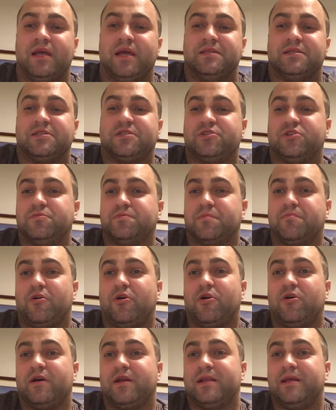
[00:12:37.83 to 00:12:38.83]
Super
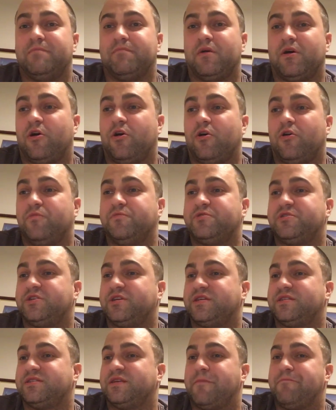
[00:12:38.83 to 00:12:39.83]
Bowl, and then Mahomes
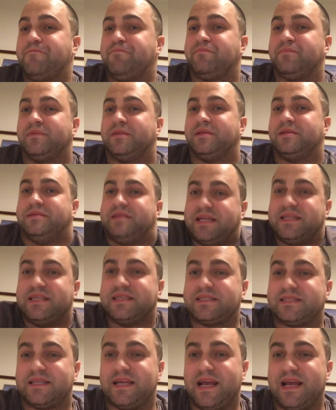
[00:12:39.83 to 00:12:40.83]
just did
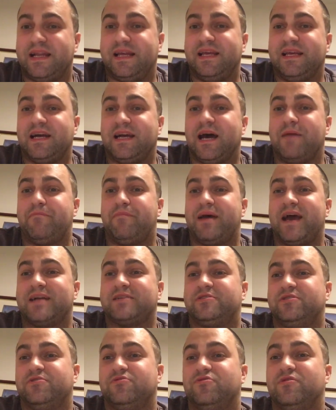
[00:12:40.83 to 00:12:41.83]
his thing. He got
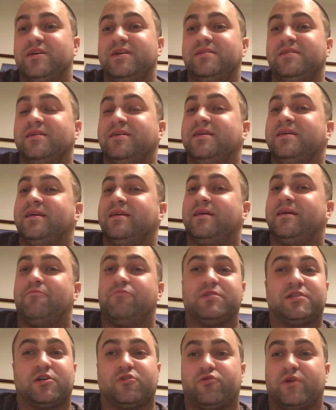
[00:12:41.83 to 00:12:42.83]
back to it
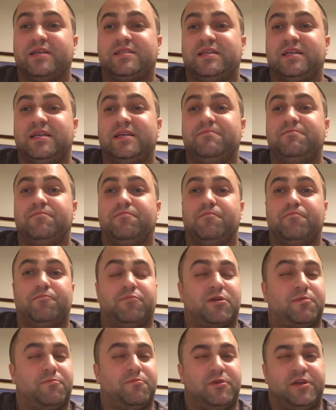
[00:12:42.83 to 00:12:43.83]
with the crazy
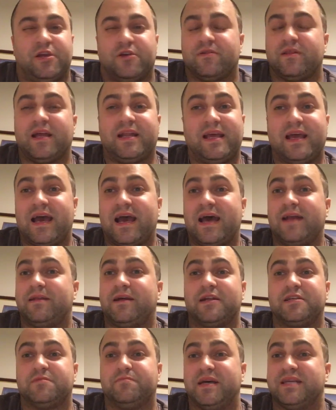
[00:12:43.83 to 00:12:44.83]
year that he had,
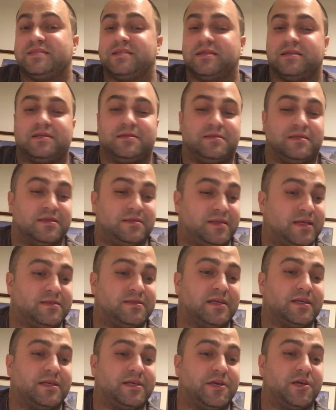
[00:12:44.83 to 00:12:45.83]
not his best
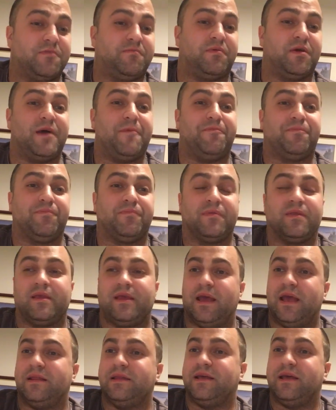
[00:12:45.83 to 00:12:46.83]
statistic year, but
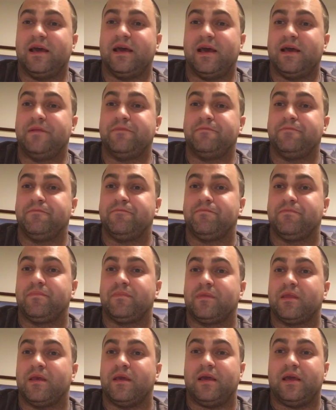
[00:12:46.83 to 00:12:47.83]
in the end,
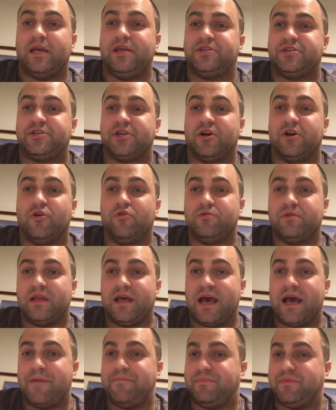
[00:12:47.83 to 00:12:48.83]
he showed
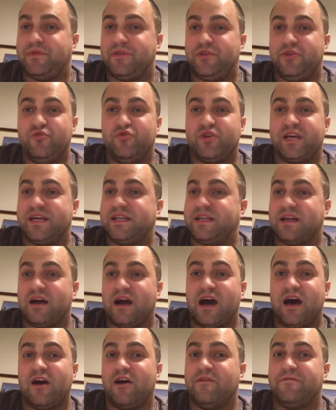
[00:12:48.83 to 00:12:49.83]
that you
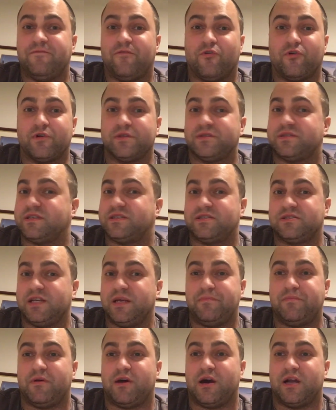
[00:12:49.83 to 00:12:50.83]
cannot afford to
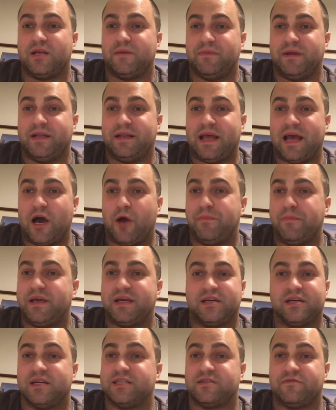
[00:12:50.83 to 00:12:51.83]
sleep on him. And now
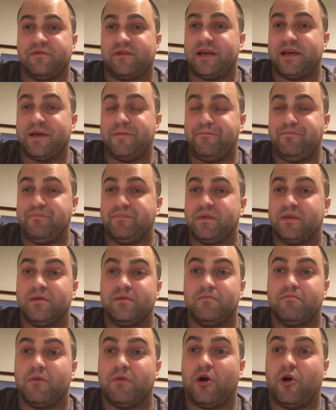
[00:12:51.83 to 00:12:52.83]
because of it,
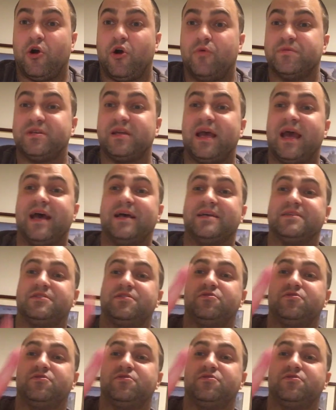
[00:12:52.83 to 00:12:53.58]
Mahomes has